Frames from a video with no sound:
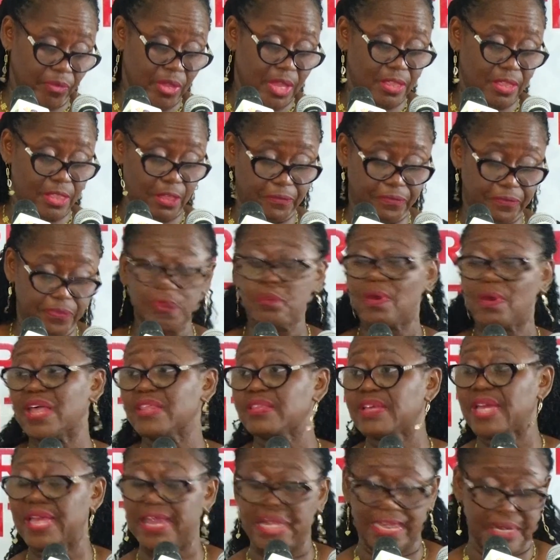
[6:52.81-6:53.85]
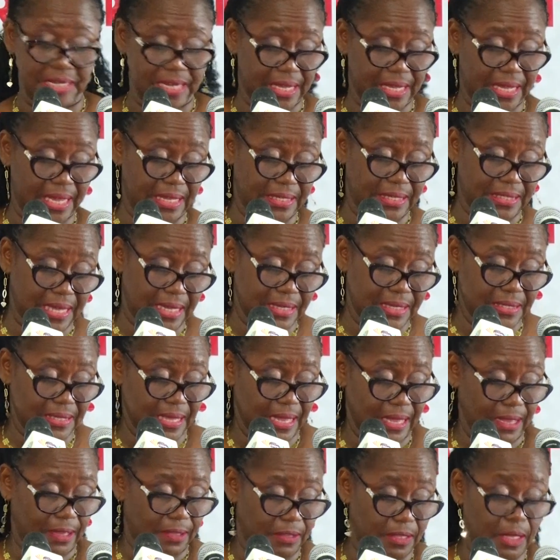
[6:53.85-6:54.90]
The fewer the indicators,
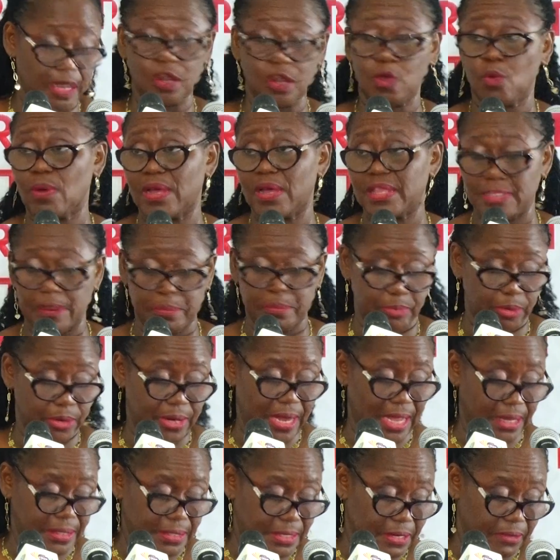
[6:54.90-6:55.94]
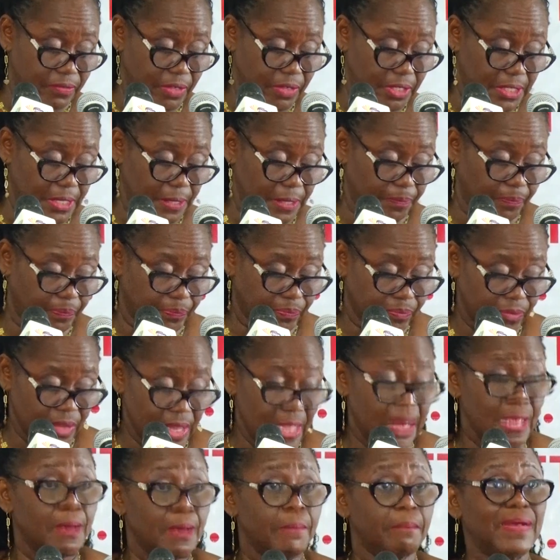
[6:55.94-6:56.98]
the lower the productivity.
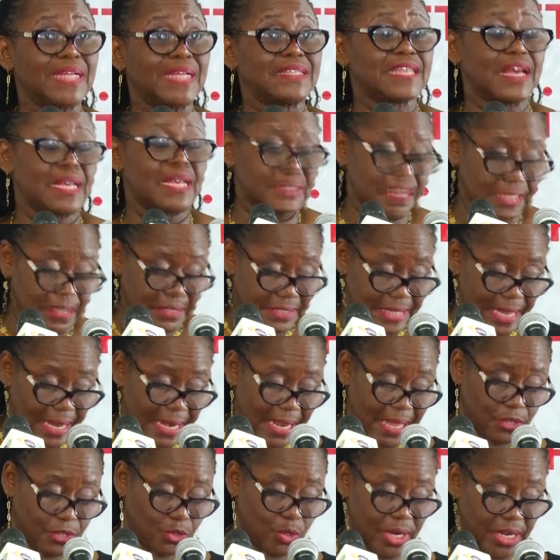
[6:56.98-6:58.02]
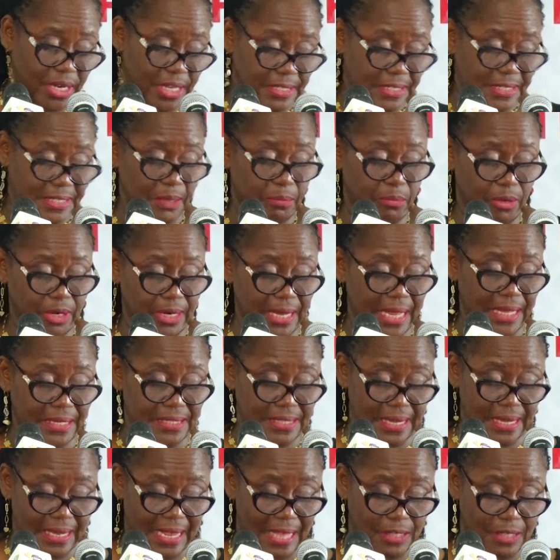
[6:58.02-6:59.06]
But as intellectually
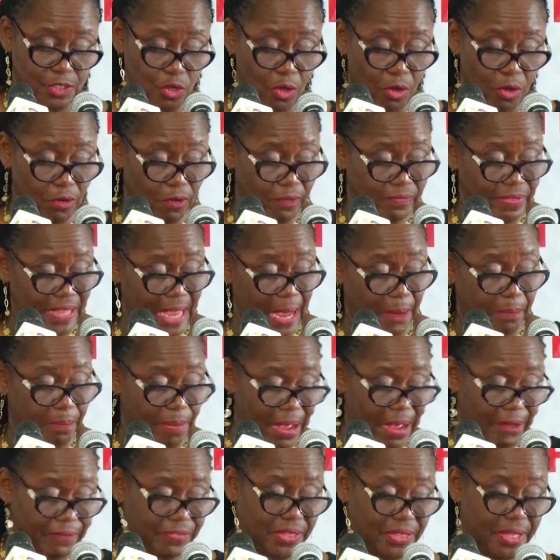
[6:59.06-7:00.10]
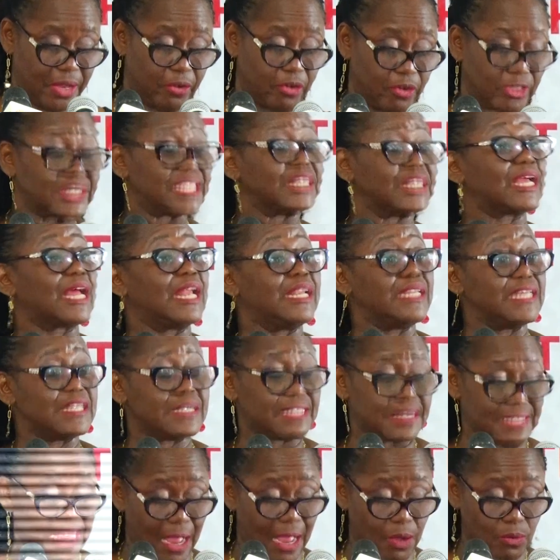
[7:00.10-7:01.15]
stimulating as all of the above theoretically
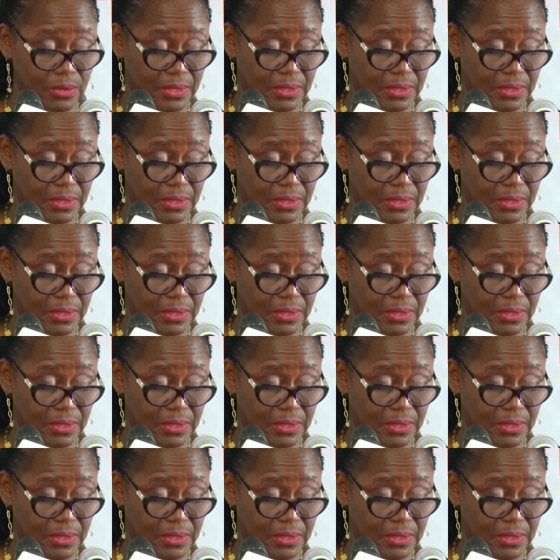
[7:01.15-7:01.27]
sound